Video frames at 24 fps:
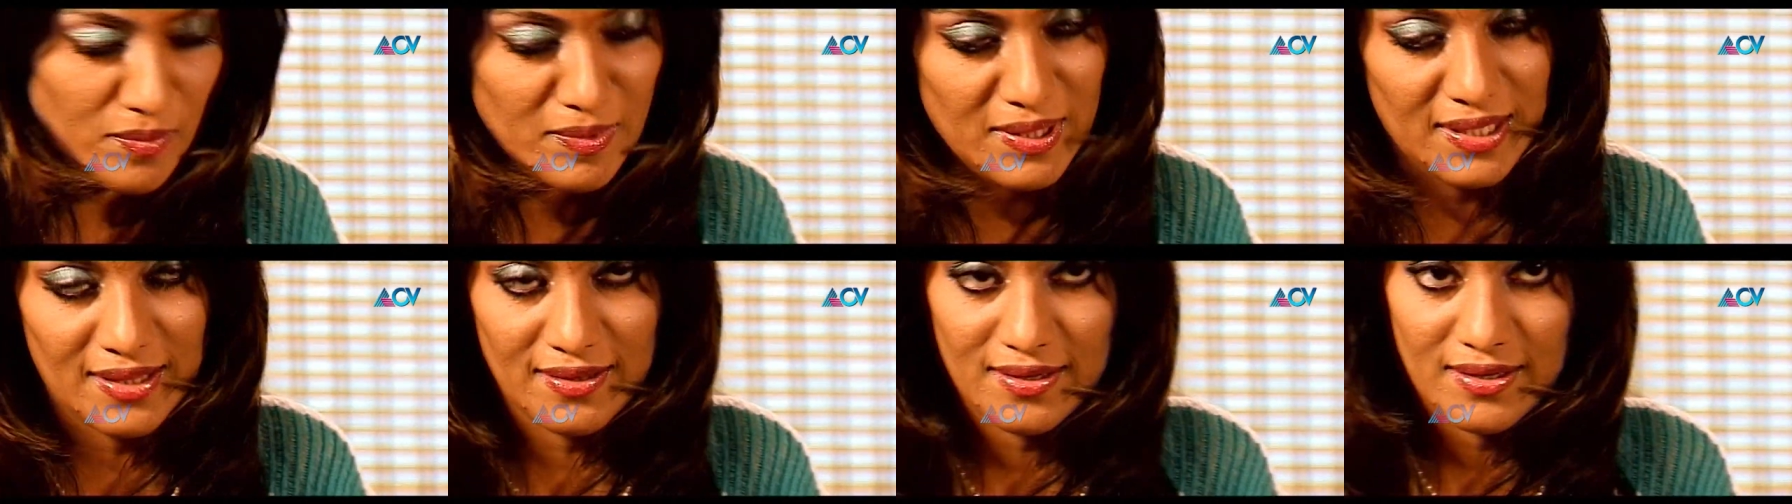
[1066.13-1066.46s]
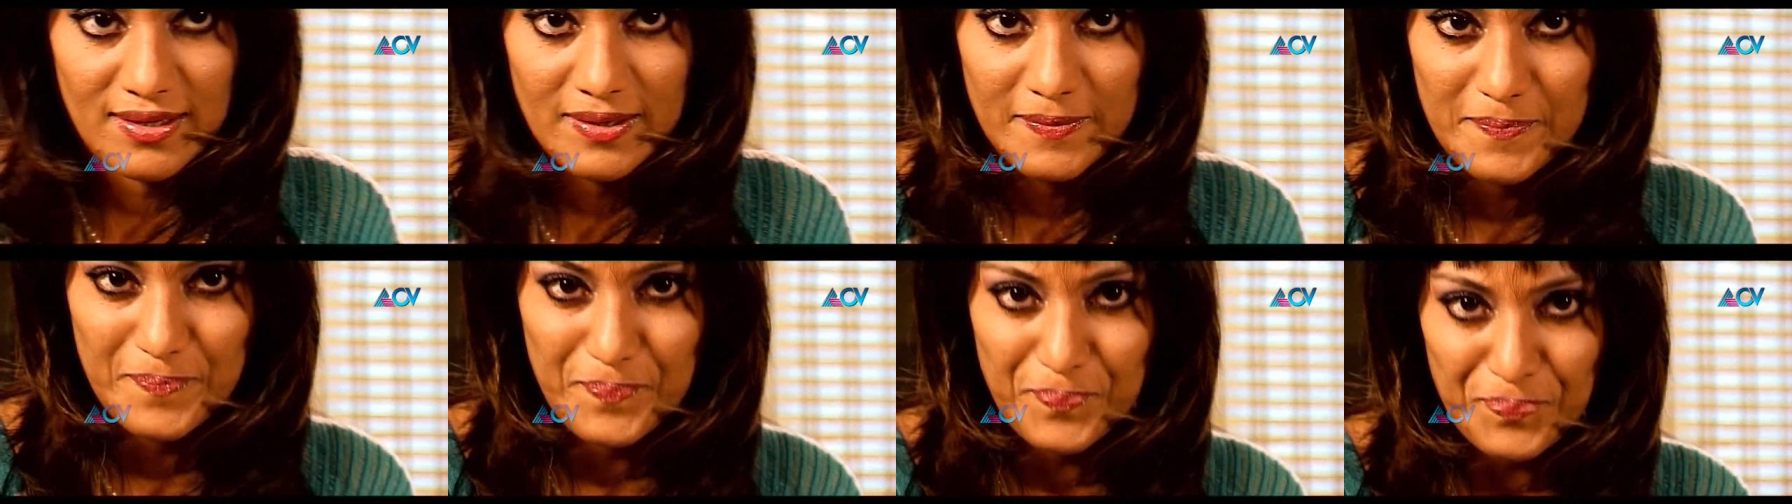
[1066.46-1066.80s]
I mean,
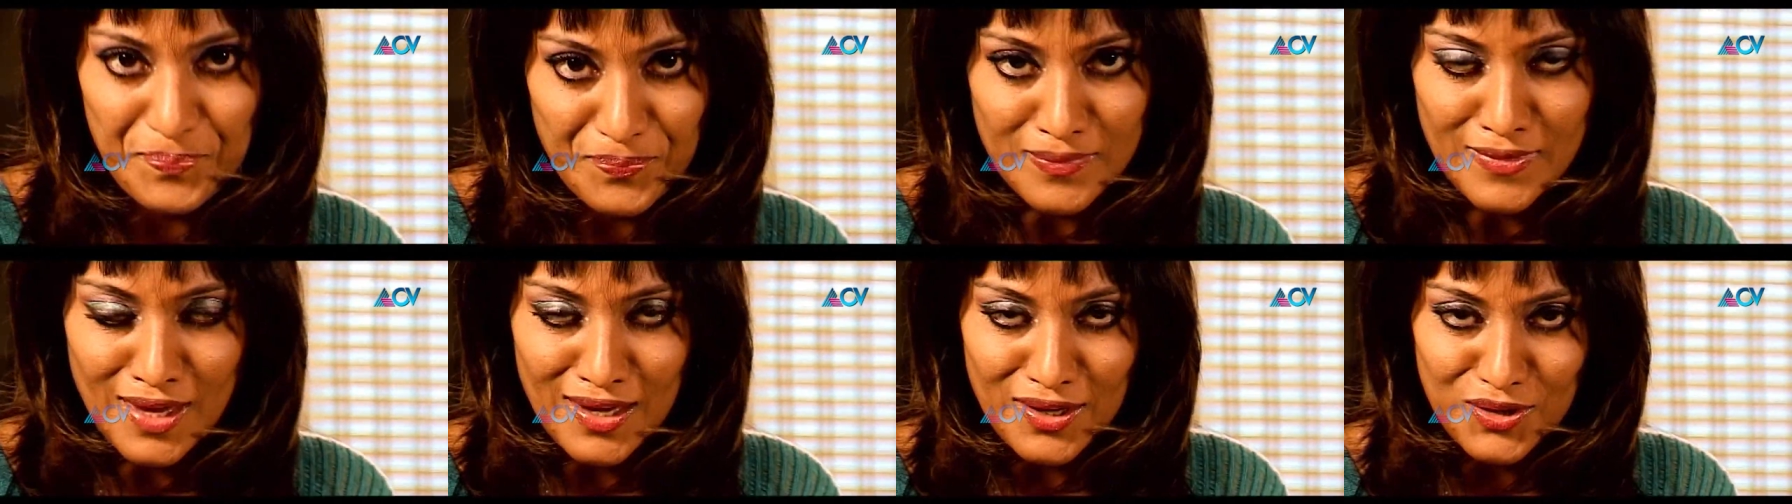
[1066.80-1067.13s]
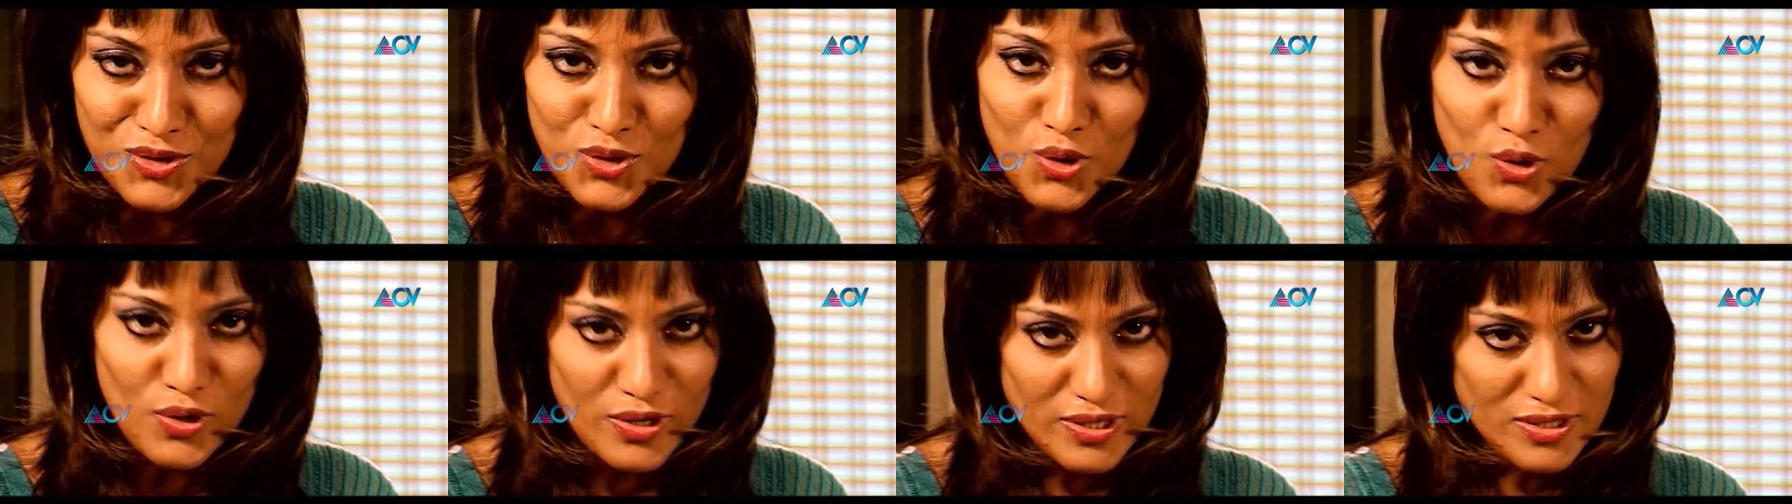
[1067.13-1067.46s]
the
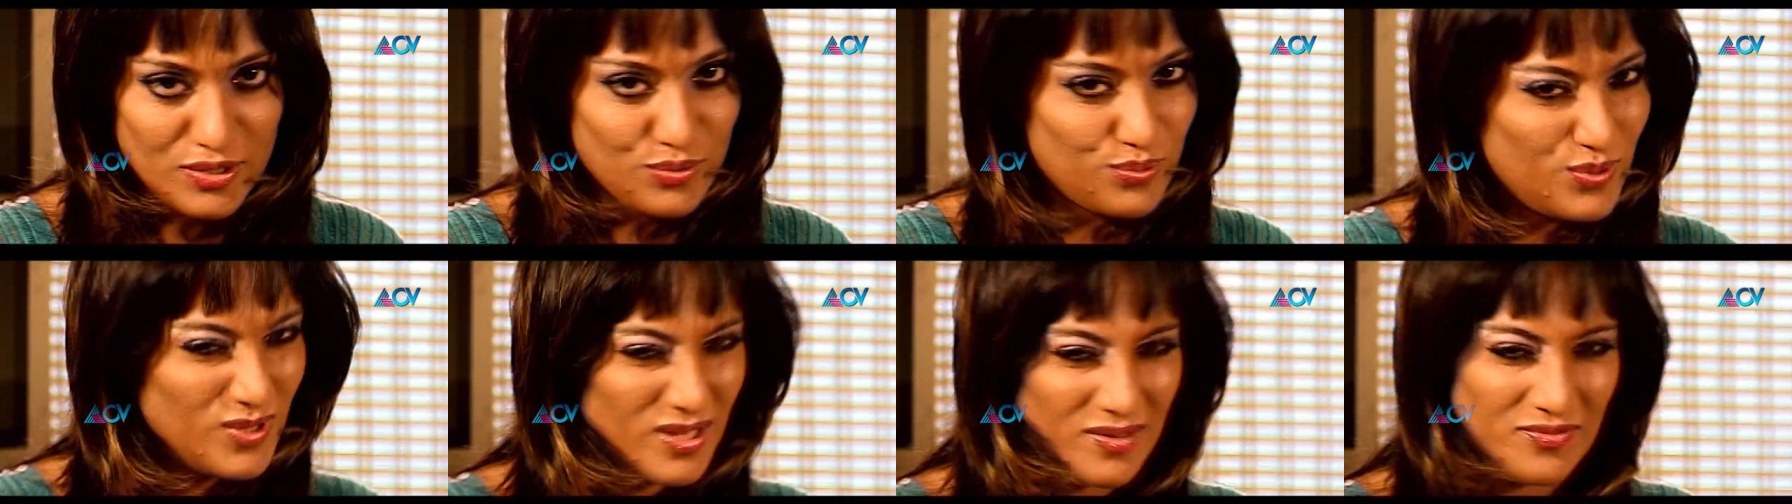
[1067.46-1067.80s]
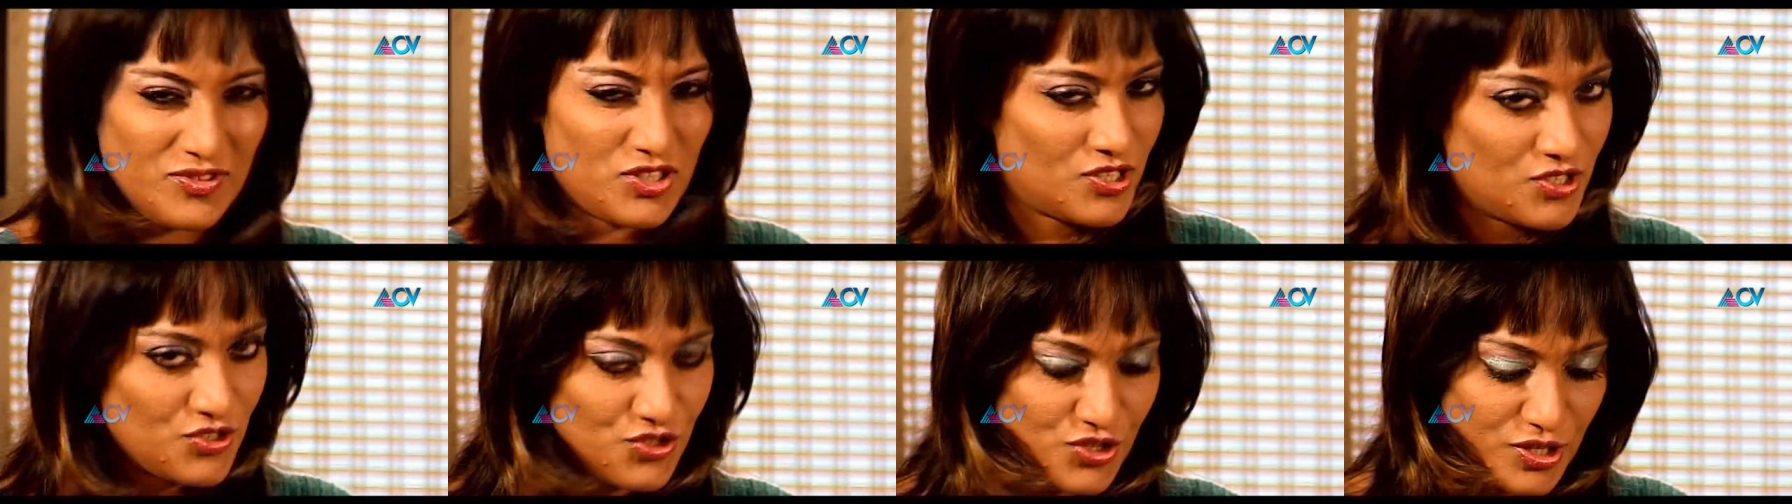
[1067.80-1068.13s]
yogurt would
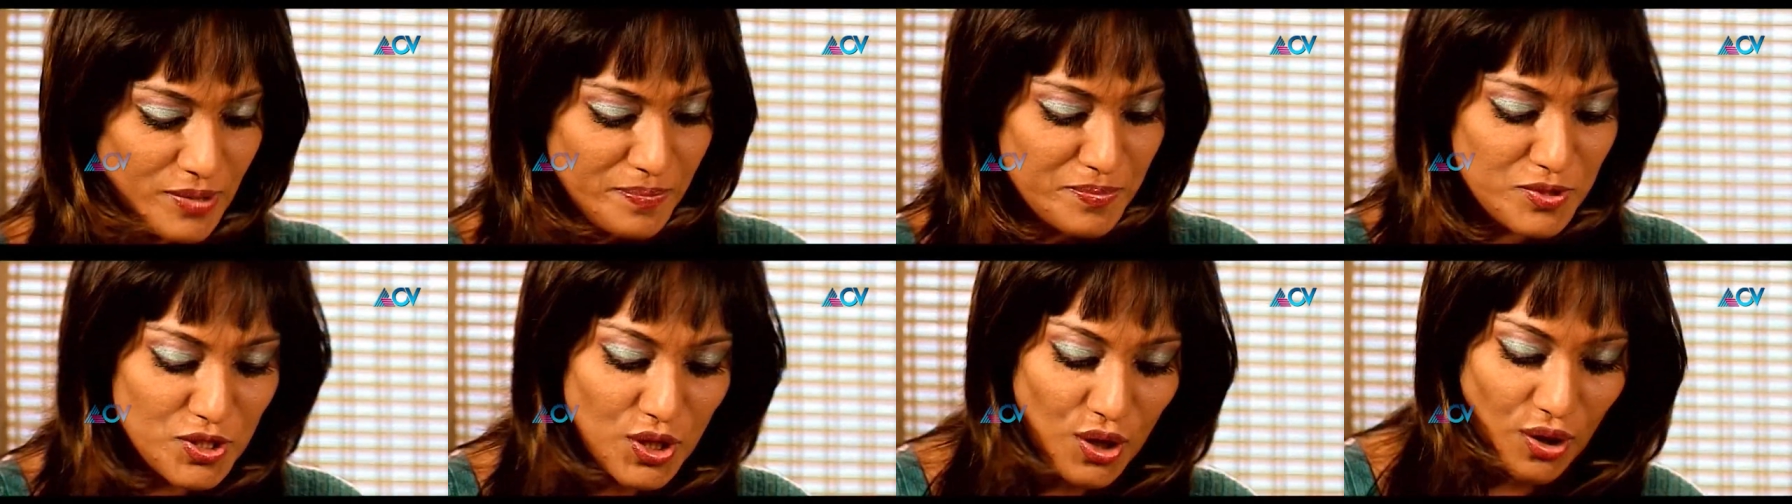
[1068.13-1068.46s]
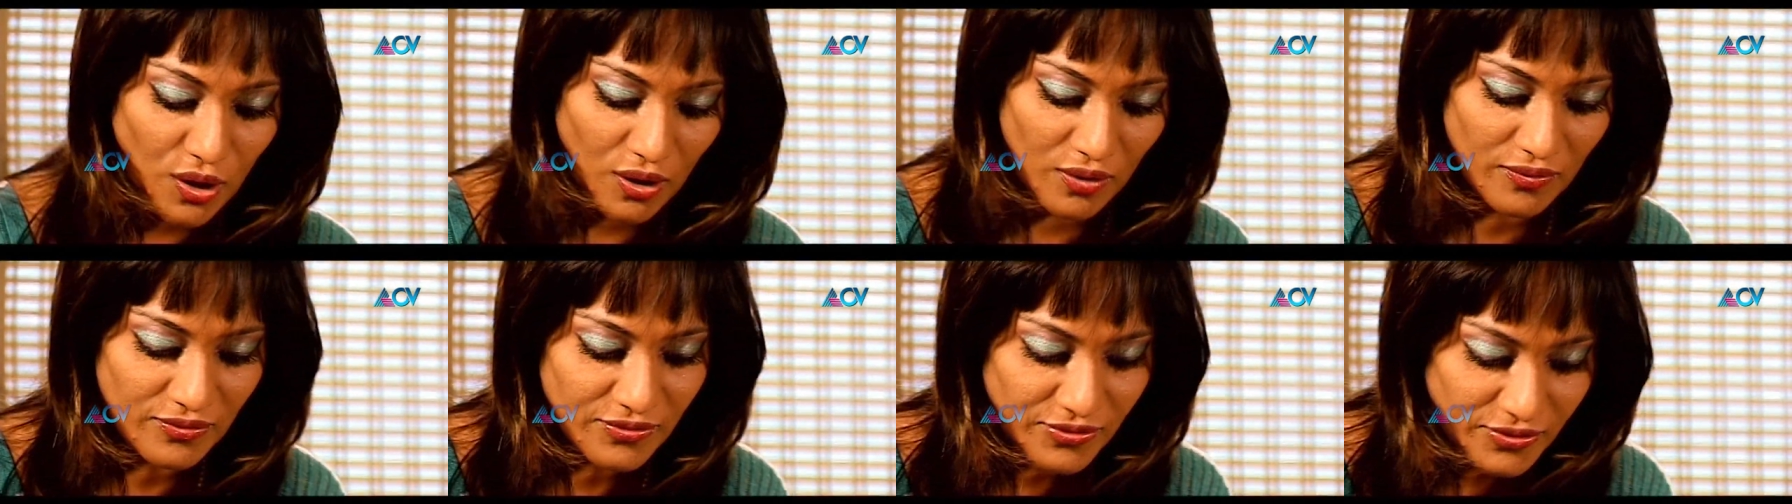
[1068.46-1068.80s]
have just dripped
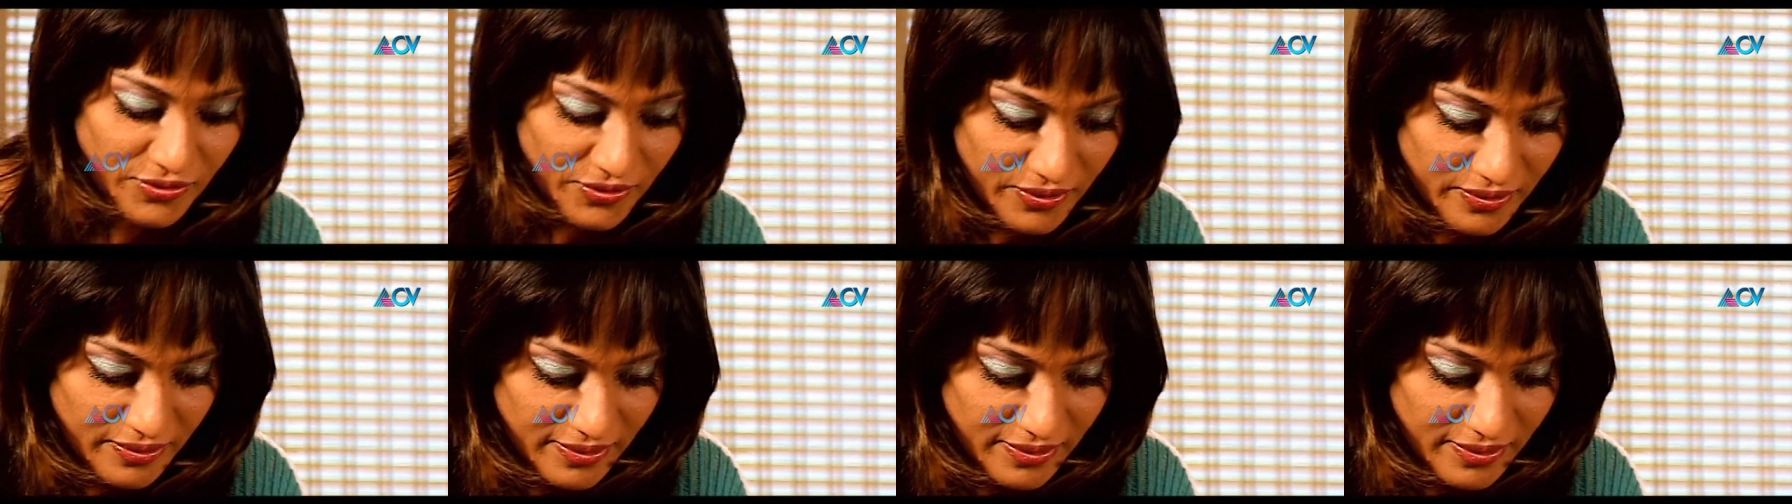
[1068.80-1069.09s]
off.